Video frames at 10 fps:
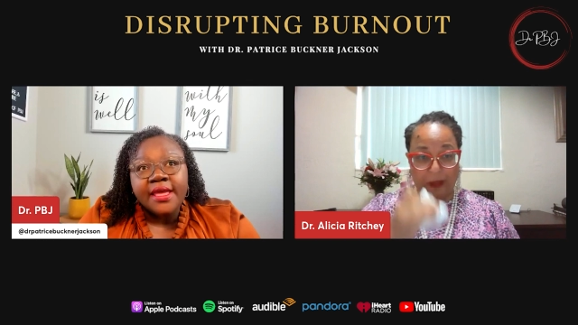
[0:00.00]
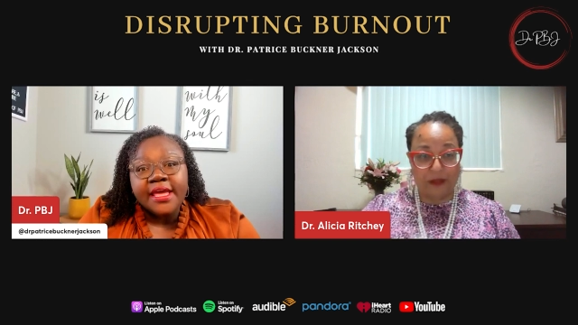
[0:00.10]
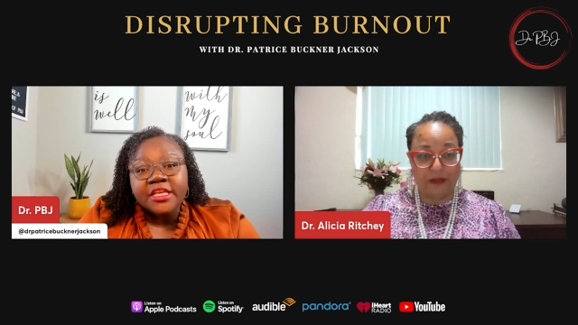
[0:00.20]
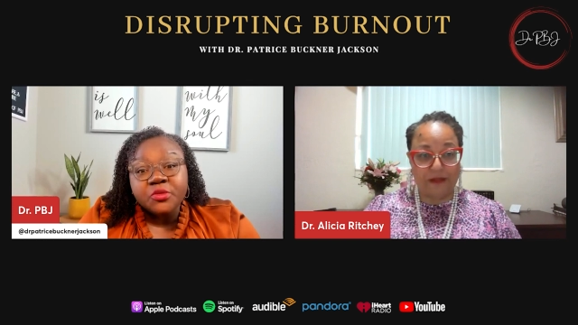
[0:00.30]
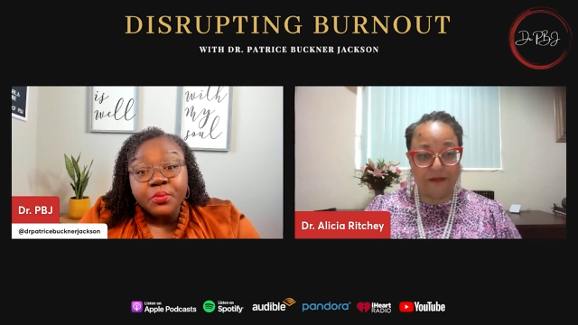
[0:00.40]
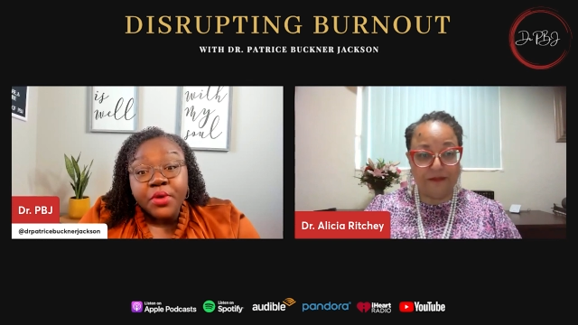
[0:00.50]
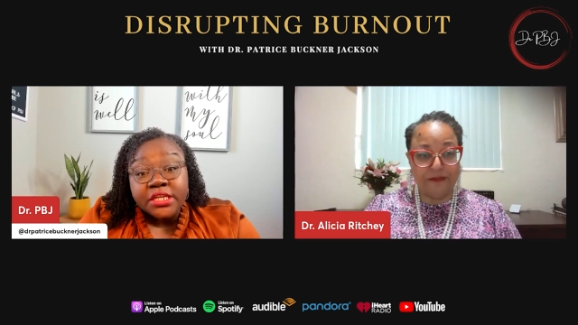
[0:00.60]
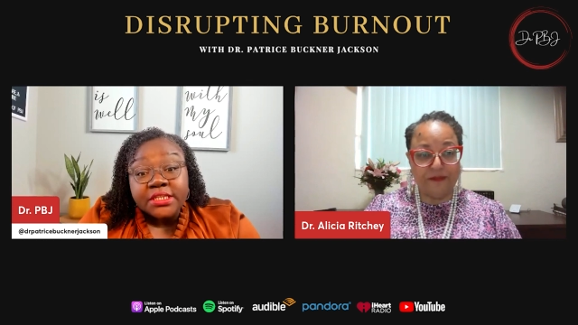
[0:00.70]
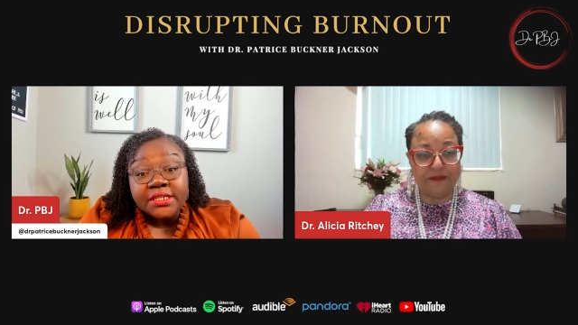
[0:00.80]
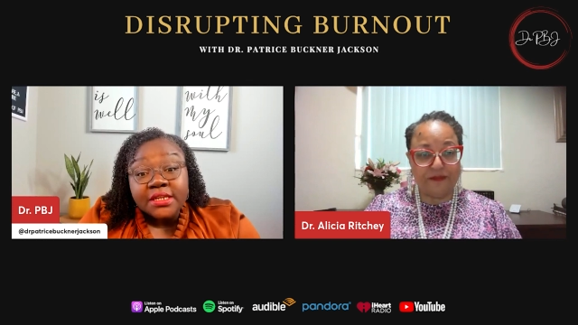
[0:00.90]

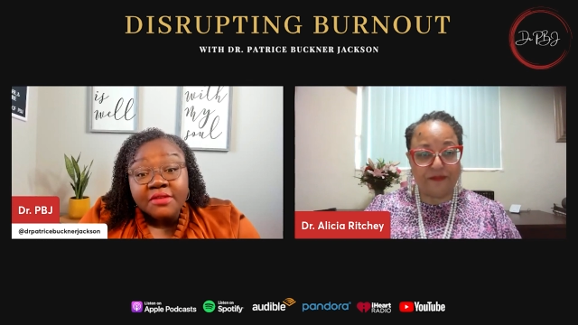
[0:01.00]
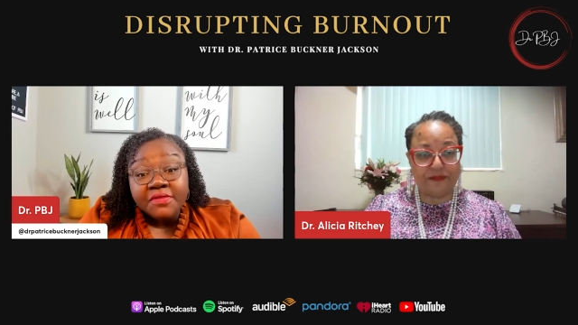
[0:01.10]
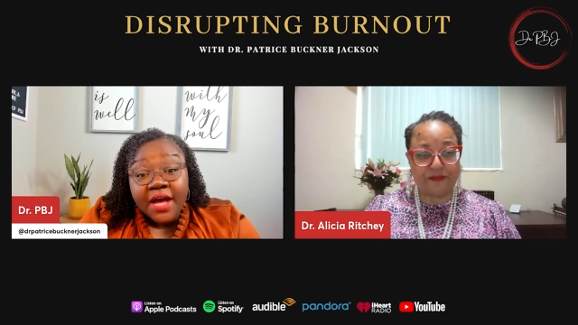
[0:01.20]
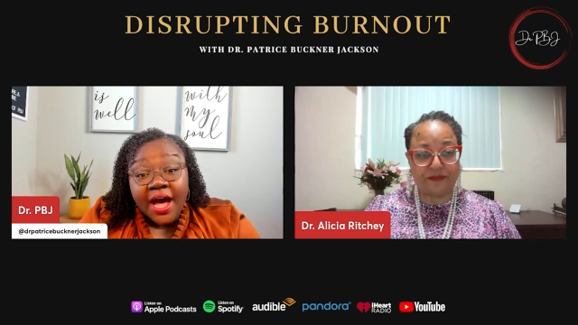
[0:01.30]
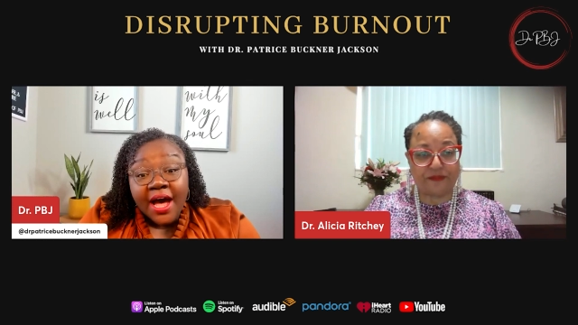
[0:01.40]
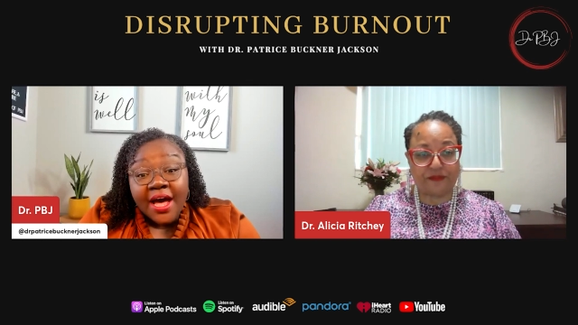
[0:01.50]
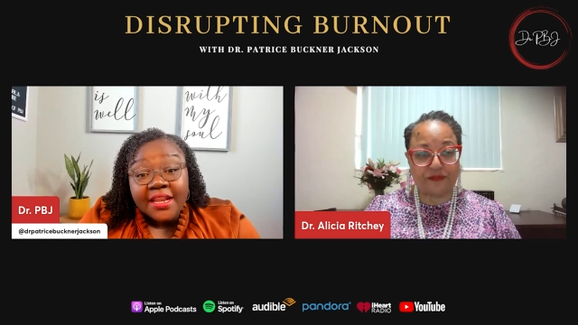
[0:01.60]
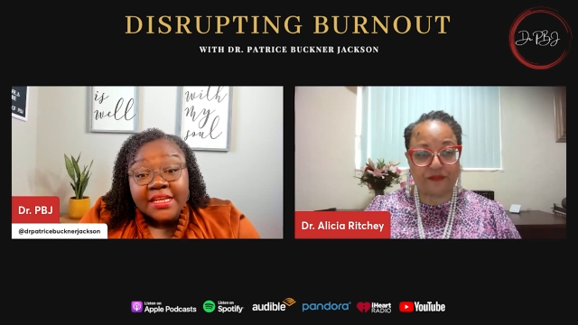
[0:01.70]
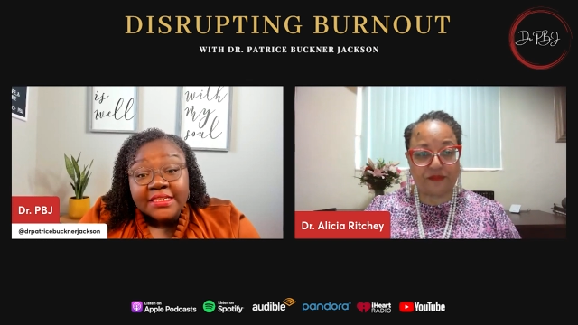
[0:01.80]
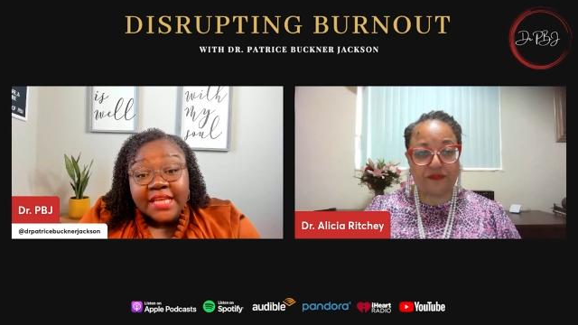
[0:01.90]
Speaker 1: expression of
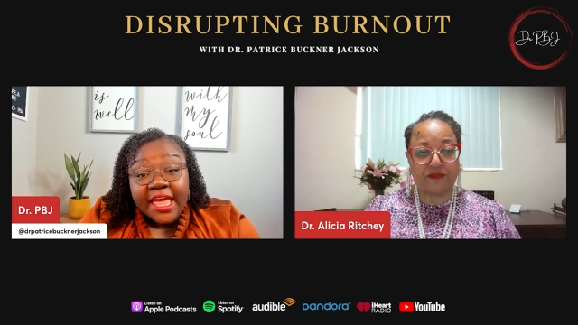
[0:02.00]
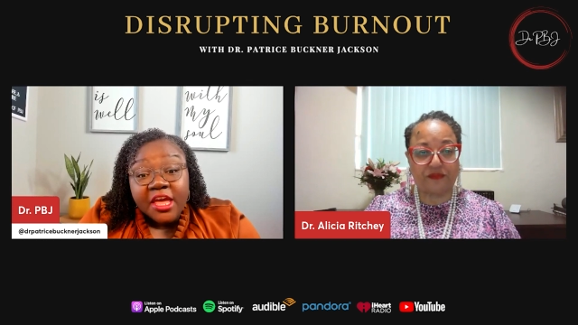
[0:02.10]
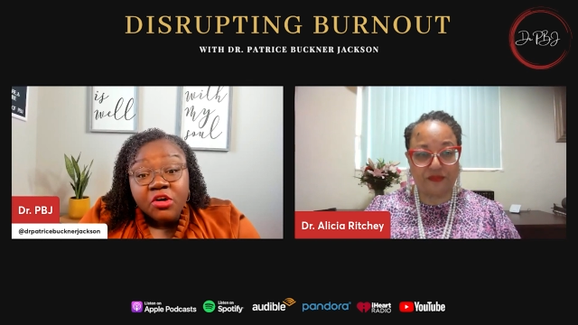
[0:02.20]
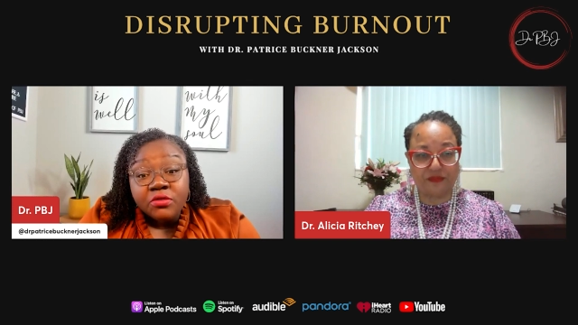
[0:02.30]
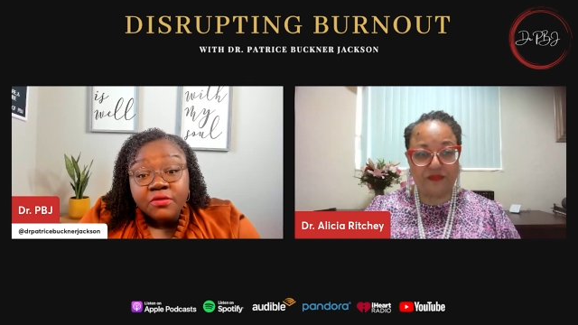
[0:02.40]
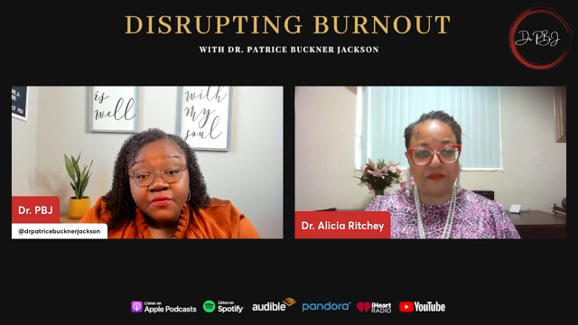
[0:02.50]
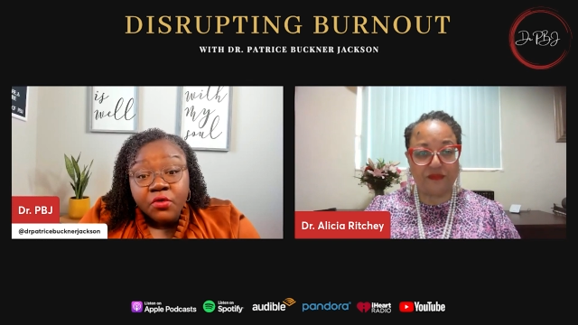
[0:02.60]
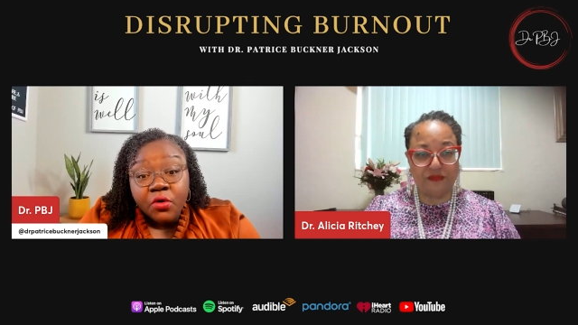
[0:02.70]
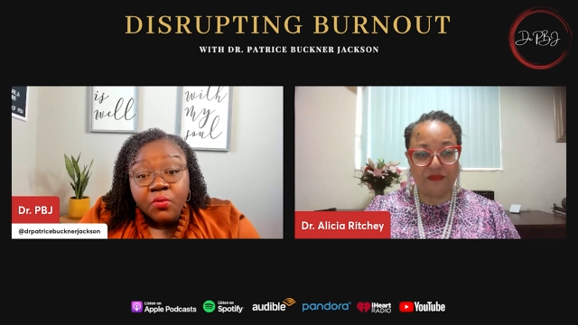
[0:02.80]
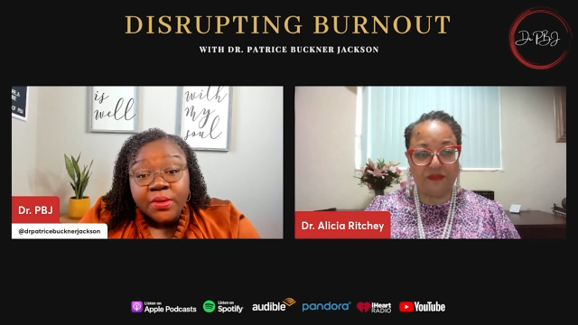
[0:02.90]
God is held
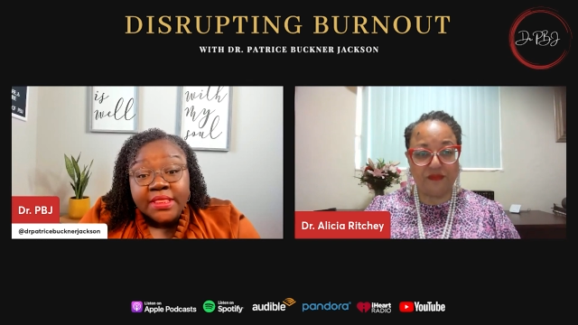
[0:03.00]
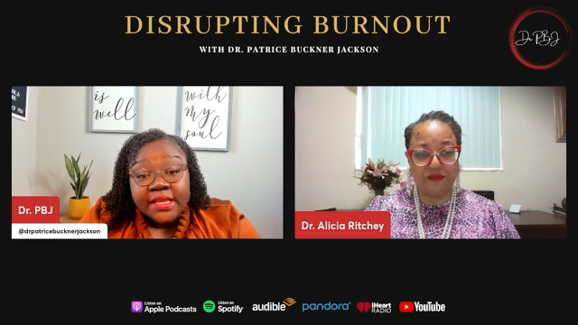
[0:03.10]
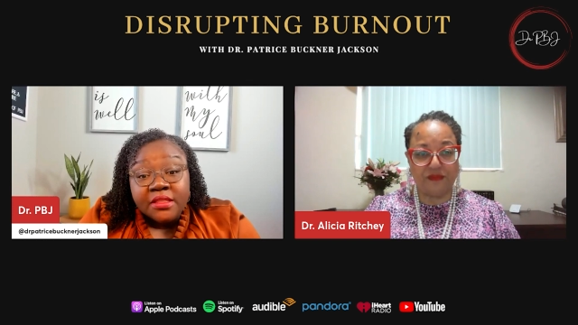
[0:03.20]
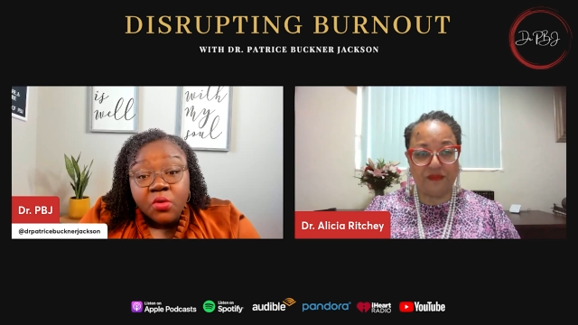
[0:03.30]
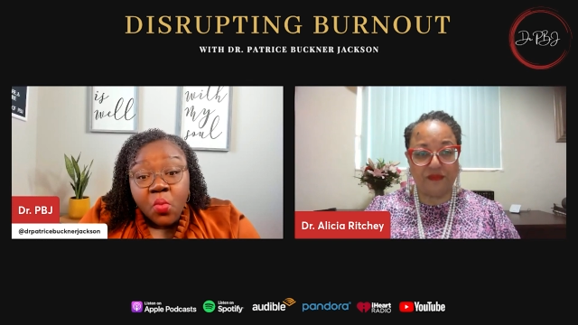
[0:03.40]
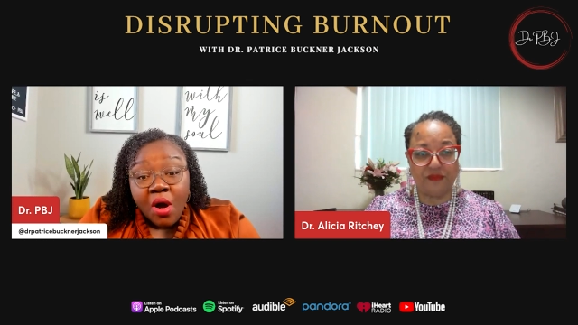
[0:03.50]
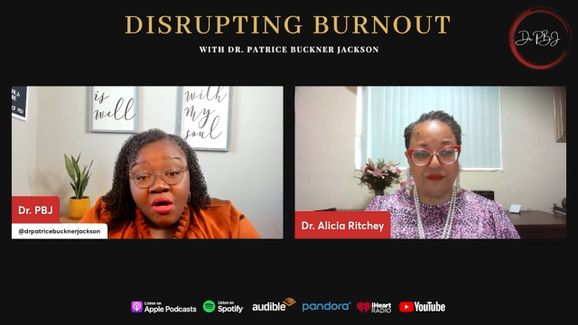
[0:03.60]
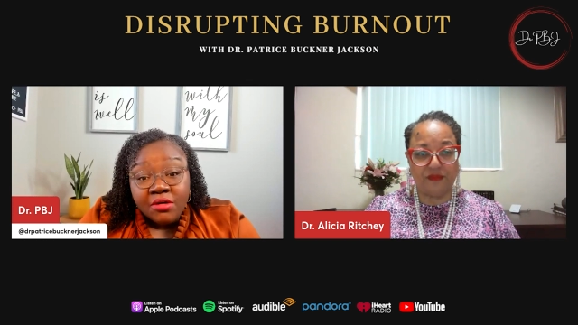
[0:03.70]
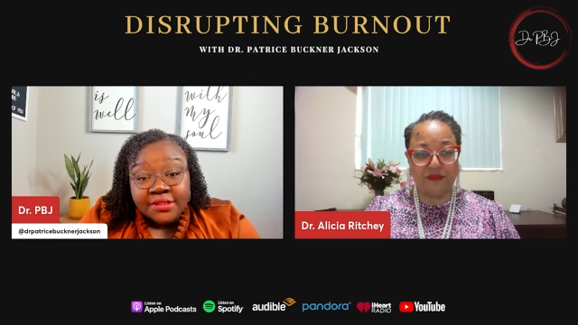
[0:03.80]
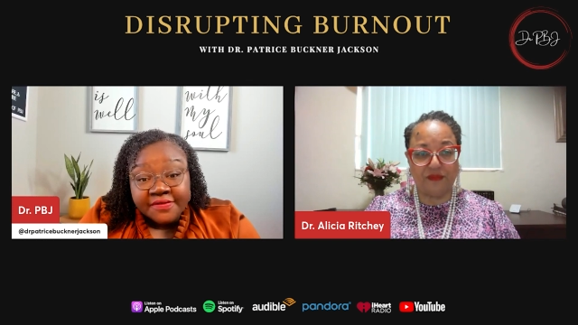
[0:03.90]
for within the
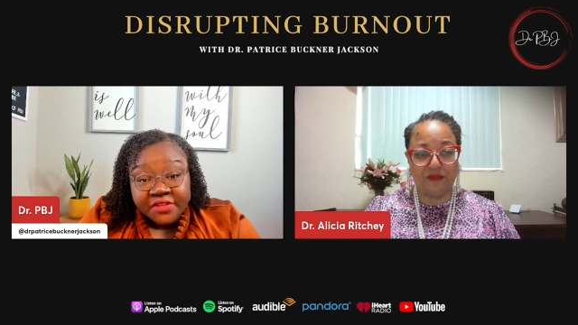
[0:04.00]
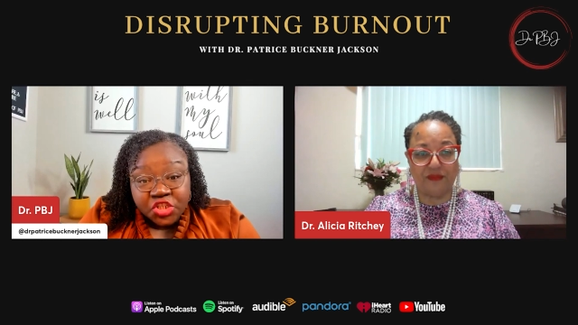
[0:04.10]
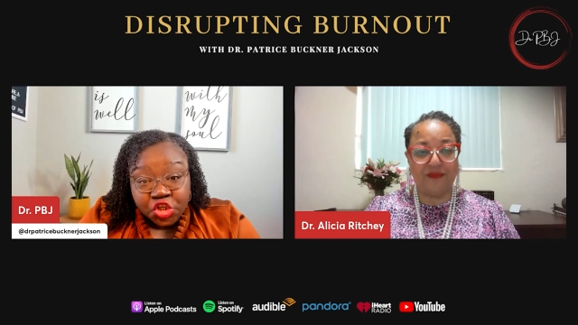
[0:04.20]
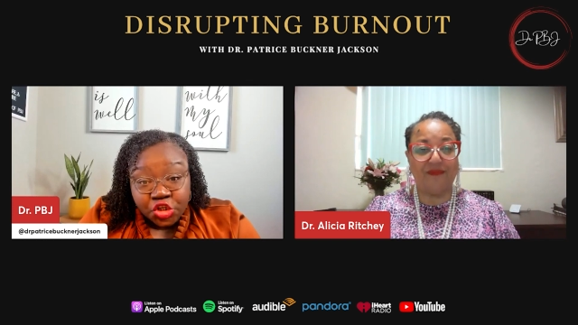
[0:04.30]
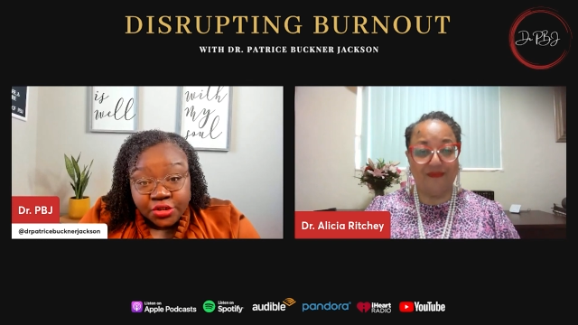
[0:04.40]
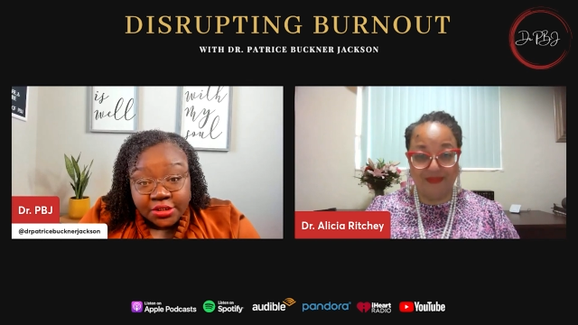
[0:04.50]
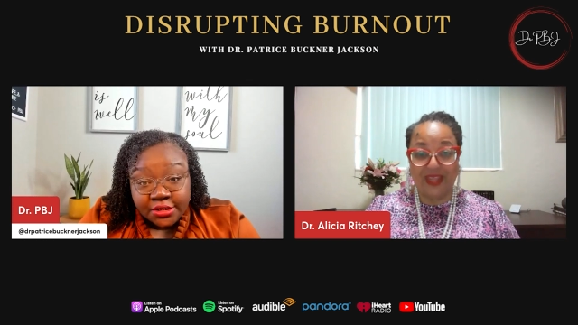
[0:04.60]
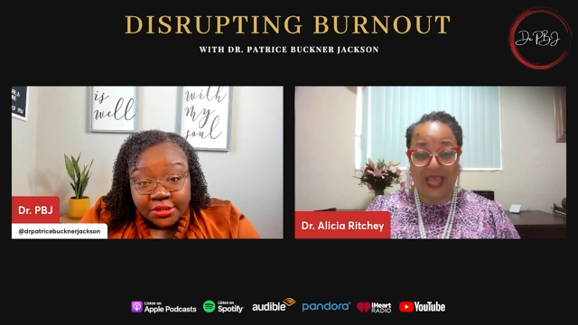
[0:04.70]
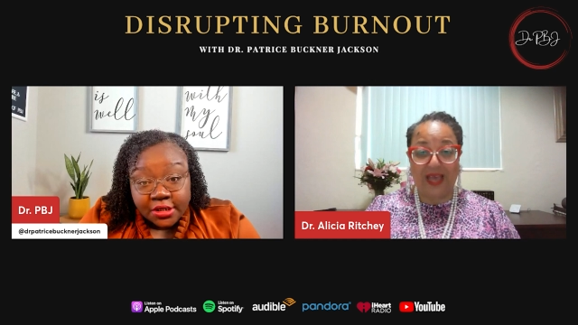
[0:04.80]
walls of a church.